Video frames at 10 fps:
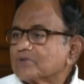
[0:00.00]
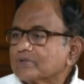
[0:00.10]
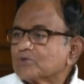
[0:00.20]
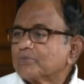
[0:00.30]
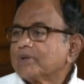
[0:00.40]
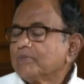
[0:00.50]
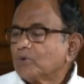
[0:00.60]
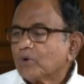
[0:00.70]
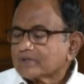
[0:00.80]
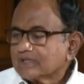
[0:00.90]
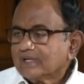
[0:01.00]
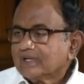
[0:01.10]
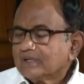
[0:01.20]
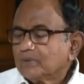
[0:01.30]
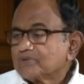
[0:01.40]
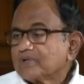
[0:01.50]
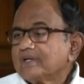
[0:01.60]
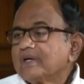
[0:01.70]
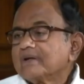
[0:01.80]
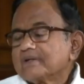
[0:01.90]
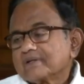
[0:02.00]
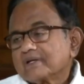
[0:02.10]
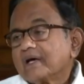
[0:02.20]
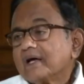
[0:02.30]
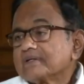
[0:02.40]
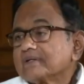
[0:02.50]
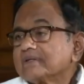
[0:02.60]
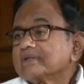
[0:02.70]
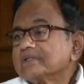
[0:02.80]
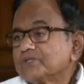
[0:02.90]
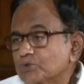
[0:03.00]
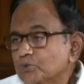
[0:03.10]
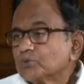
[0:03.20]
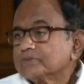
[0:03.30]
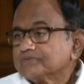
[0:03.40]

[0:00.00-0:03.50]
to the Supreme Court, which can hear it under Article 32.